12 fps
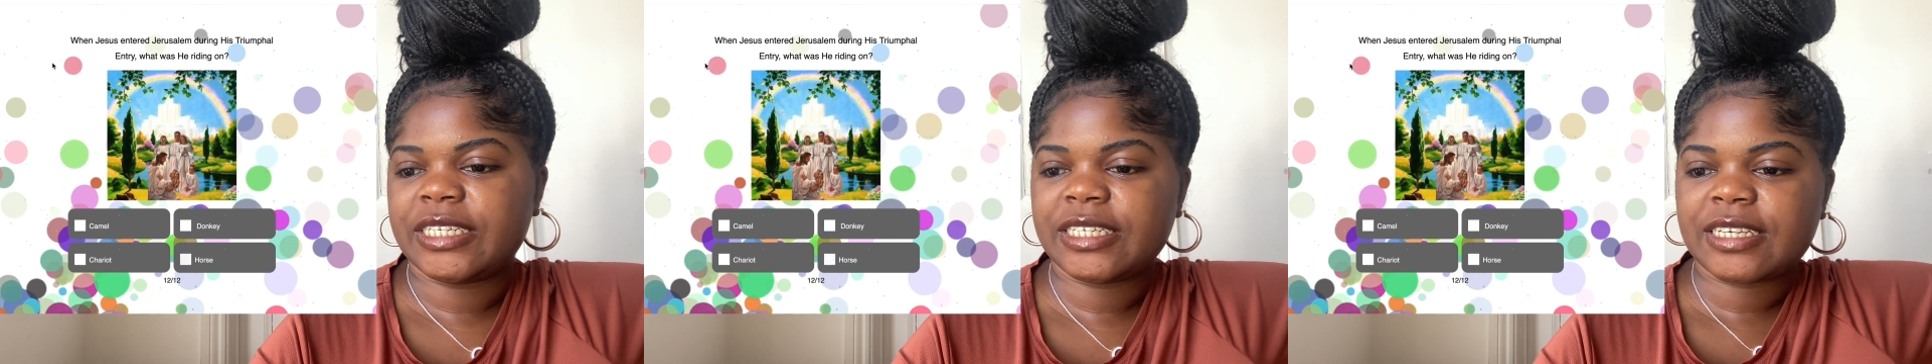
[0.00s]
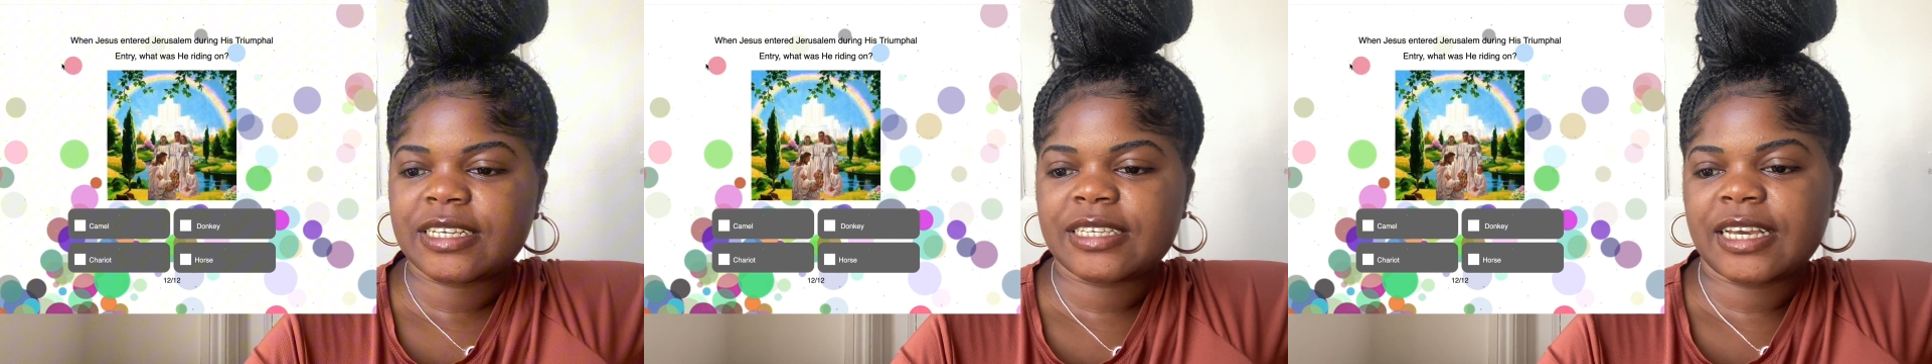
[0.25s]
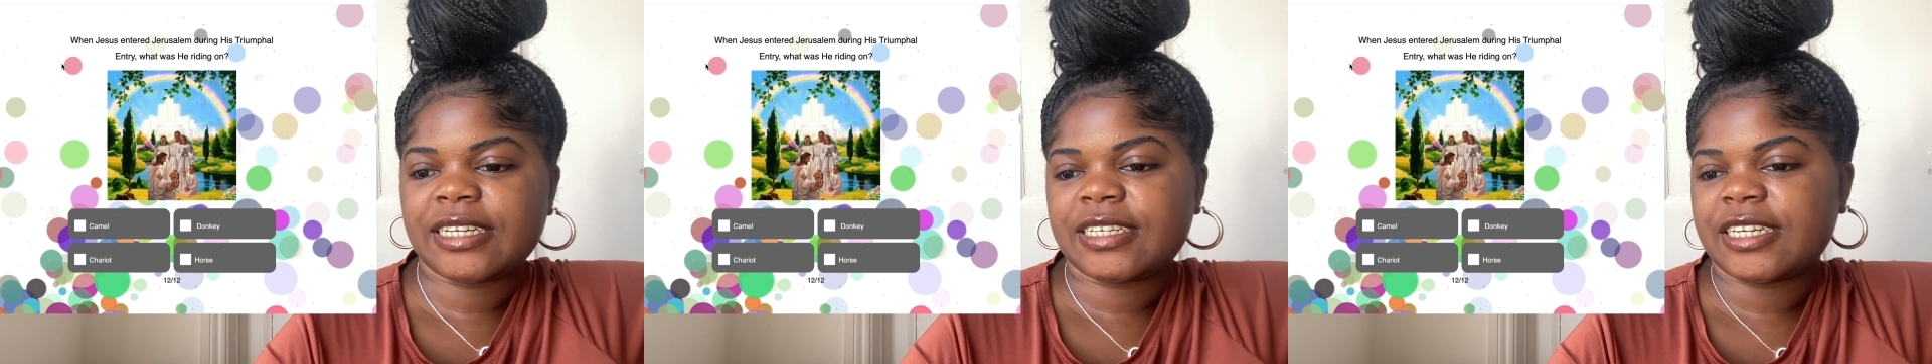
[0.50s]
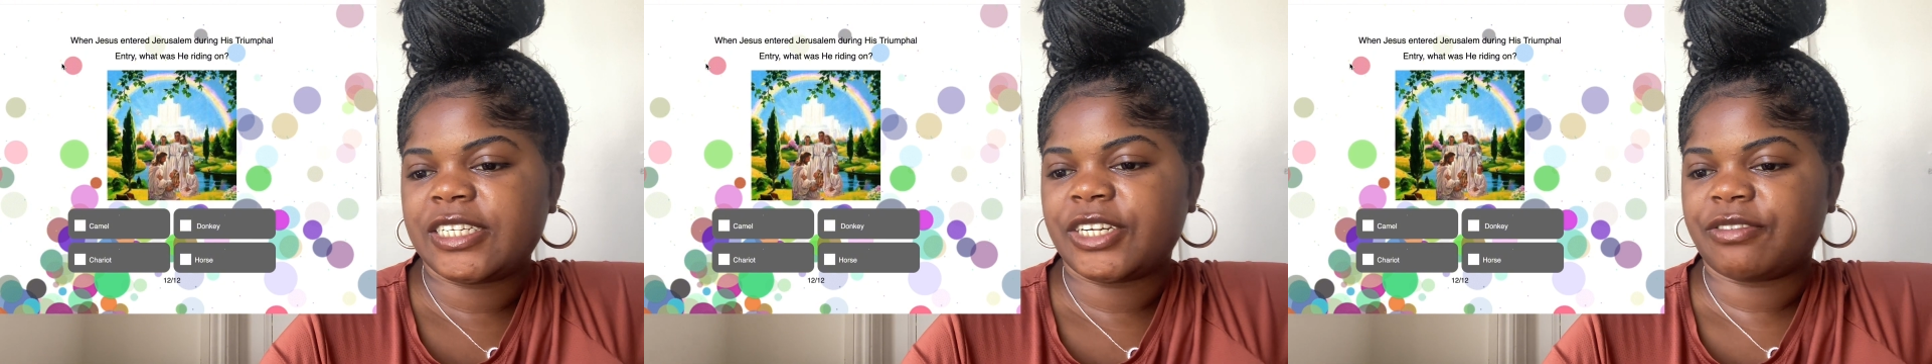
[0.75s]
Jesus
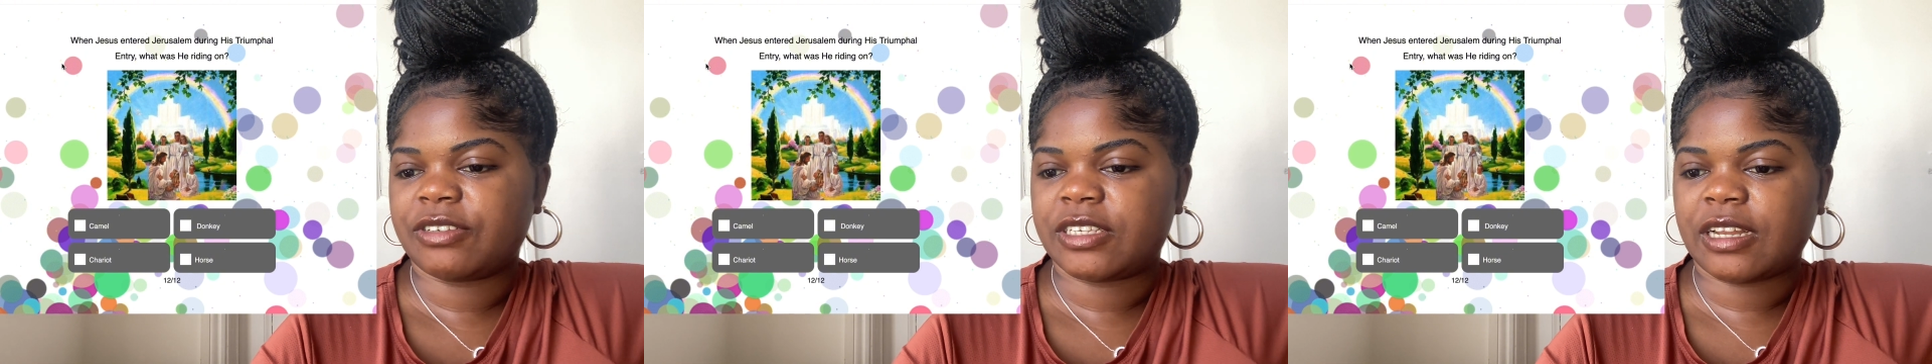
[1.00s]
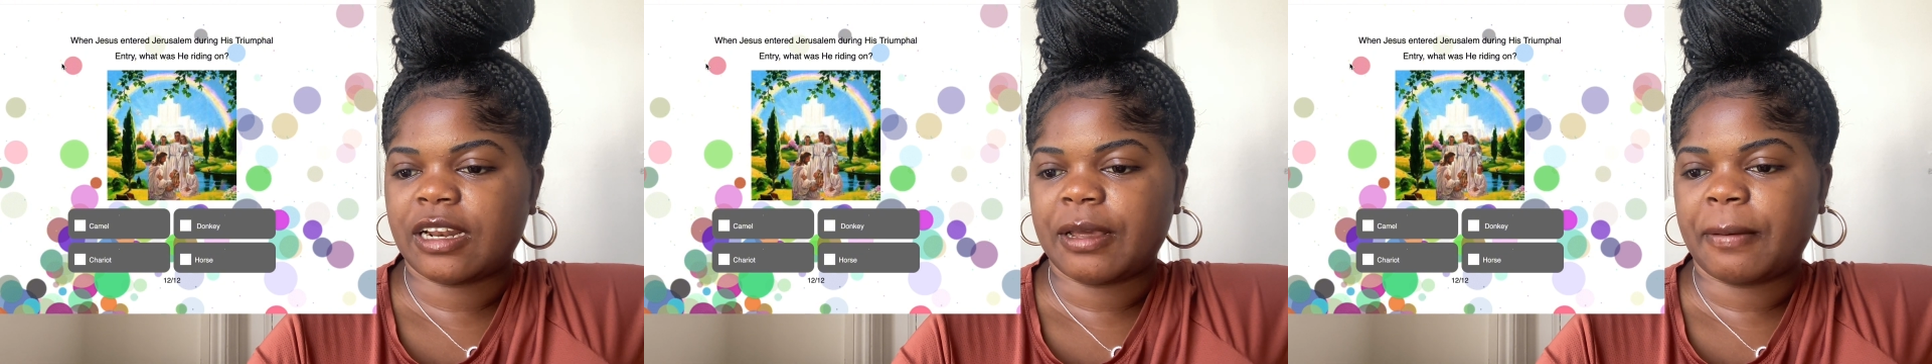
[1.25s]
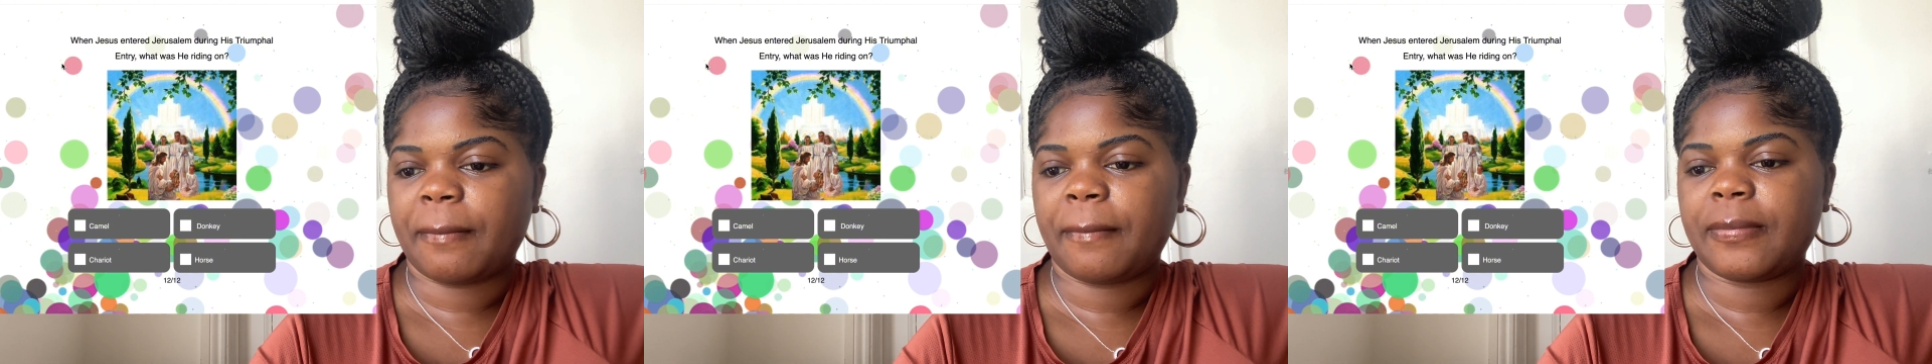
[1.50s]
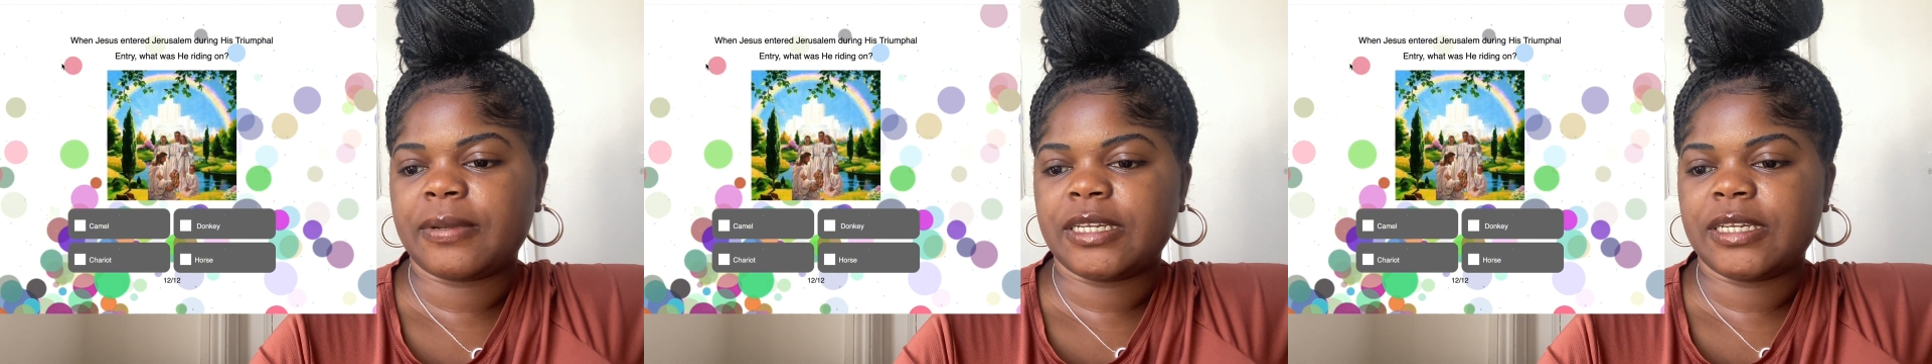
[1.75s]
entered Jerusalem